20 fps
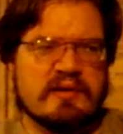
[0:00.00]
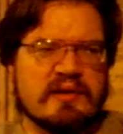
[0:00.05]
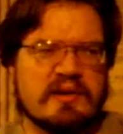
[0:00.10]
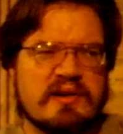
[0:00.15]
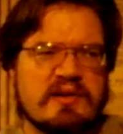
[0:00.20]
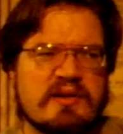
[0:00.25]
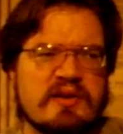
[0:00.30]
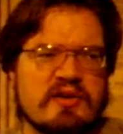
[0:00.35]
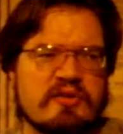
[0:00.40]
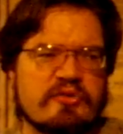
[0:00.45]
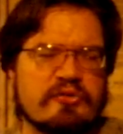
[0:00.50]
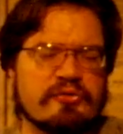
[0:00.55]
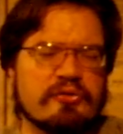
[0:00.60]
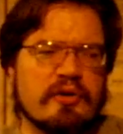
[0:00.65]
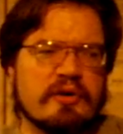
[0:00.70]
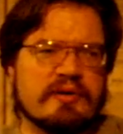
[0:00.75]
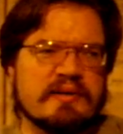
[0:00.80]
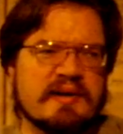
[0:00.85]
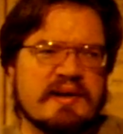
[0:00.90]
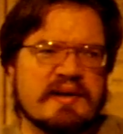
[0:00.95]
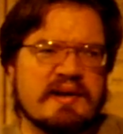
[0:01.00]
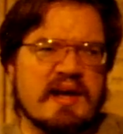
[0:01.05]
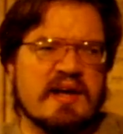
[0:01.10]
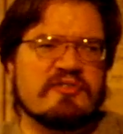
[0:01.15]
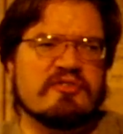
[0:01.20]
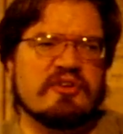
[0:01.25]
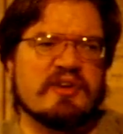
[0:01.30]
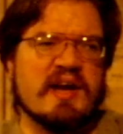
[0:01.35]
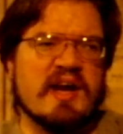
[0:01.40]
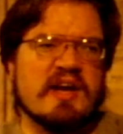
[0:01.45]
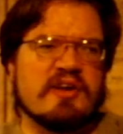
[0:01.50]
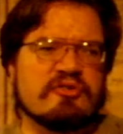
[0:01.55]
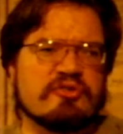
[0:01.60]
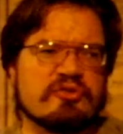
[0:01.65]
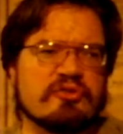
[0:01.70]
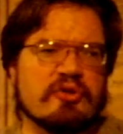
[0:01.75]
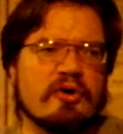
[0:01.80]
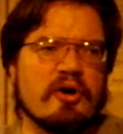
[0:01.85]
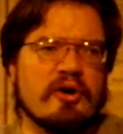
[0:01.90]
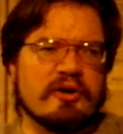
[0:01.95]
India does not need education
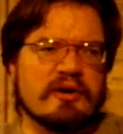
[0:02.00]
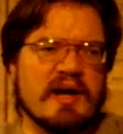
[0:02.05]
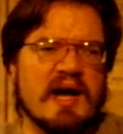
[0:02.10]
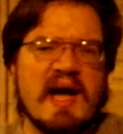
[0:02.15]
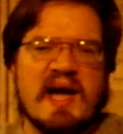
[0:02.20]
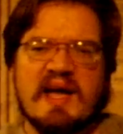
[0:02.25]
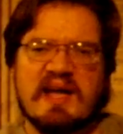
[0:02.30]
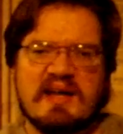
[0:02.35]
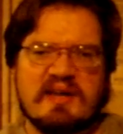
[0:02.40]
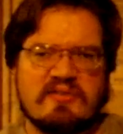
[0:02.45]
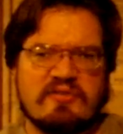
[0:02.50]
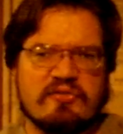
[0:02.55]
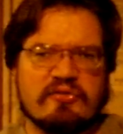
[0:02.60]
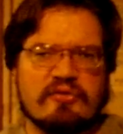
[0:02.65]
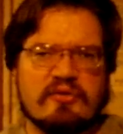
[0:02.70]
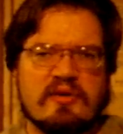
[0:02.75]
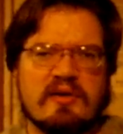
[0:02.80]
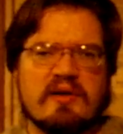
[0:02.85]
on AIDS.